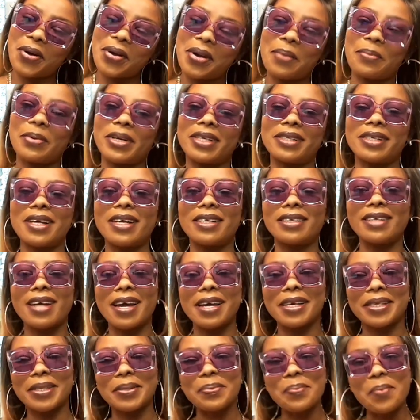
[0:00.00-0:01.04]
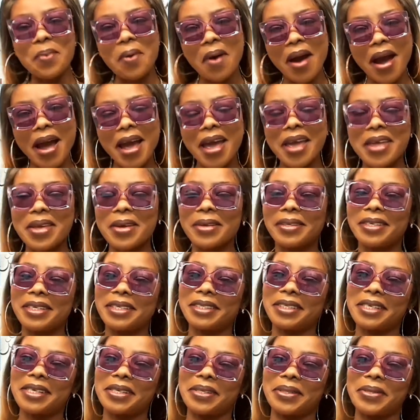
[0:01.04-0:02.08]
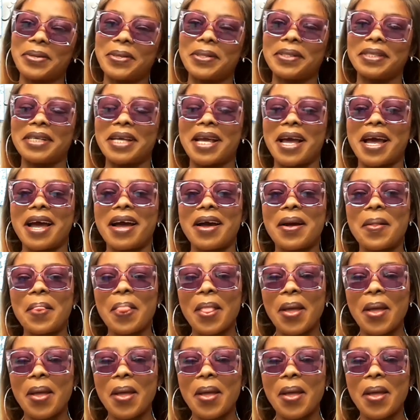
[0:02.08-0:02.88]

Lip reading: The presenter is Moa, your DJ Stozia.